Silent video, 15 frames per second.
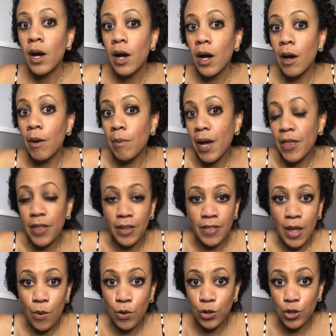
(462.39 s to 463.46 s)
I think
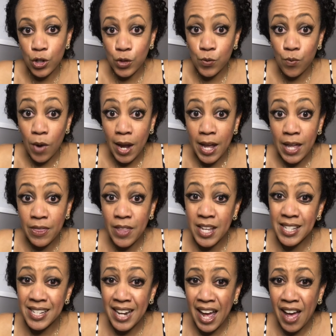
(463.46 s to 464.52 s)
they were just right. They
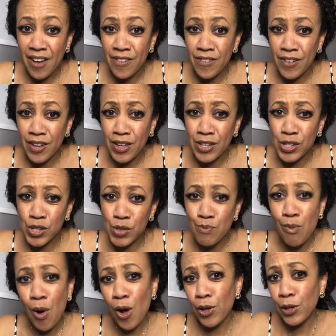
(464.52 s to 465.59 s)
did have a
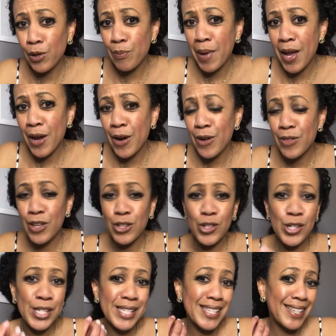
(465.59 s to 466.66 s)
smaller pair that
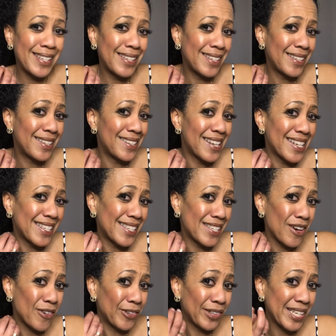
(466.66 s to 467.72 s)
just didn't
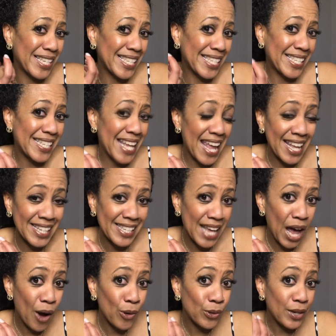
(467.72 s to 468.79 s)
necessarily stand
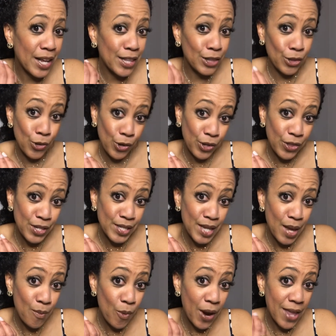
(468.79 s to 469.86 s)
out and look the
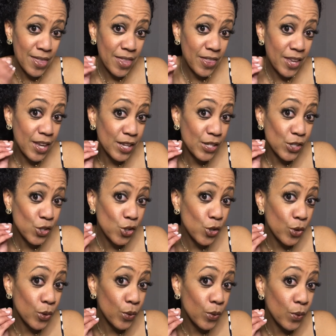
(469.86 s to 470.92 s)
same way that these
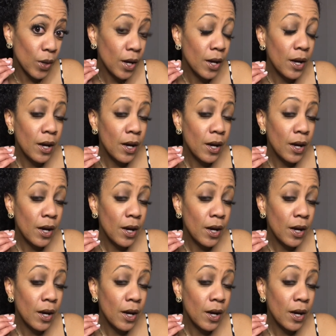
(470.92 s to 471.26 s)
do.